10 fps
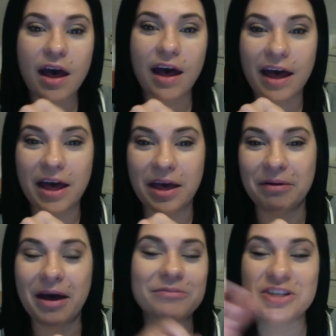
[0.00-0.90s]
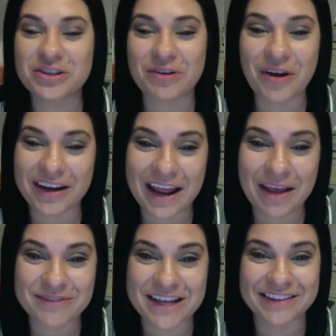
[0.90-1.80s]
I'm just throwing
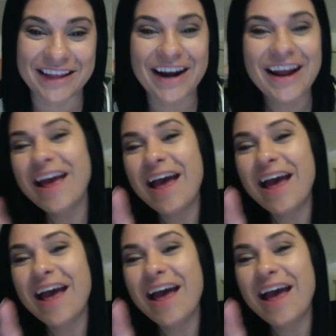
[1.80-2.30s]
names out there.